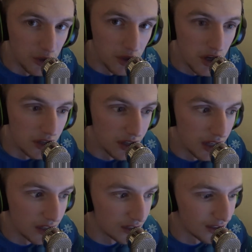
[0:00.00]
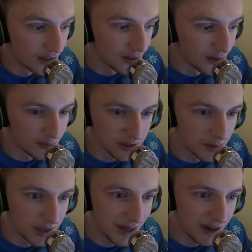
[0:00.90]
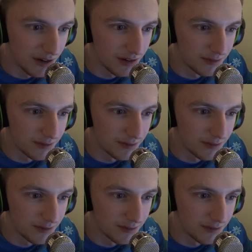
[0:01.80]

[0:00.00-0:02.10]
don't know, uh, it must have been about,